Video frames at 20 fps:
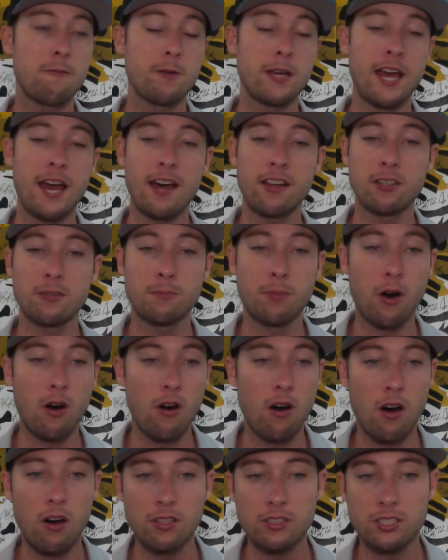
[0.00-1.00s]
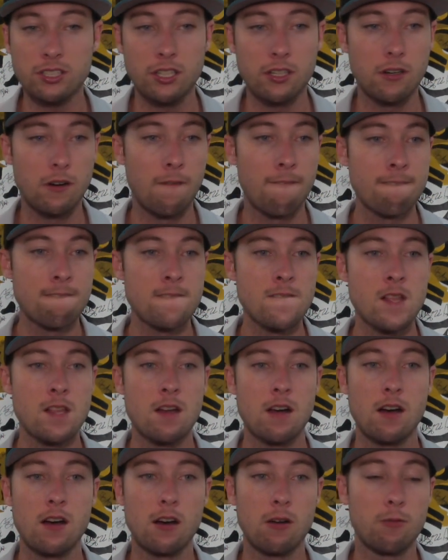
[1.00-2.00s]
We had the ball also
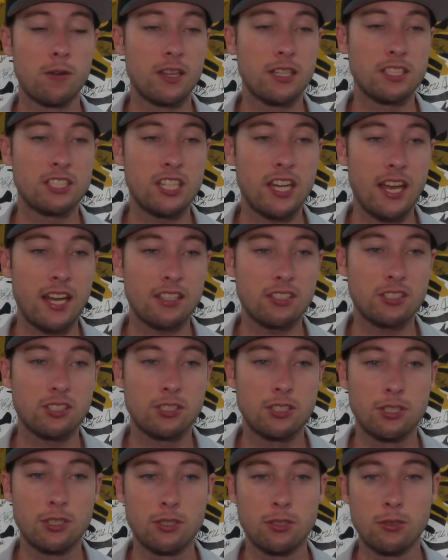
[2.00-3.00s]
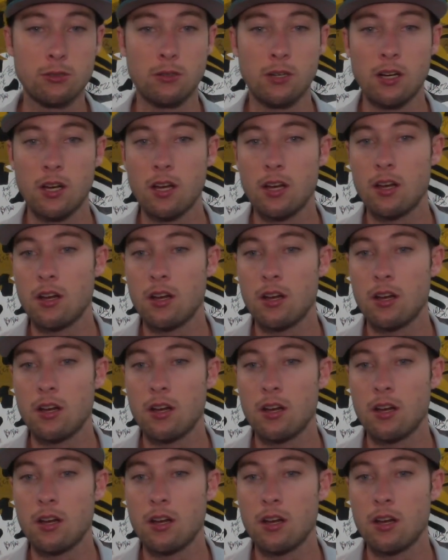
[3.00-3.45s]
with a chance to